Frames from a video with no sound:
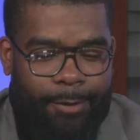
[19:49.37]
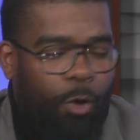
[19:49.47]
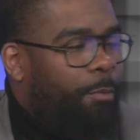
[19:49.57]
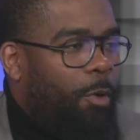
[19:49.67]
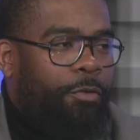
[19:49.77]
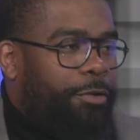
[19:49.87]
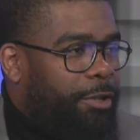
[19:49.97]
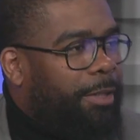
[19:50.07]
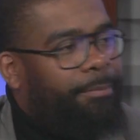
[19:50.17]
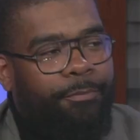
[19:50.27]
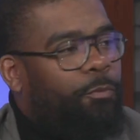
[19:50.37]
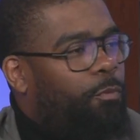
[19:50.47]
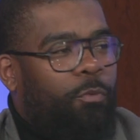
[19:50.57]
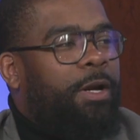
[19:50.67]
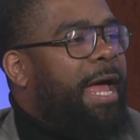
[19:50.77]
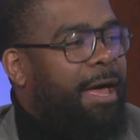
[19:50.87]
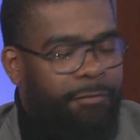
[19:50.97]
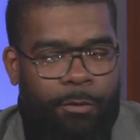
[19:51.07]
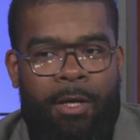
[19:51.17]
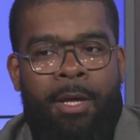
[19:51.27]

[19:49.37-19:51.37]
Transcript: home ownership, what have you.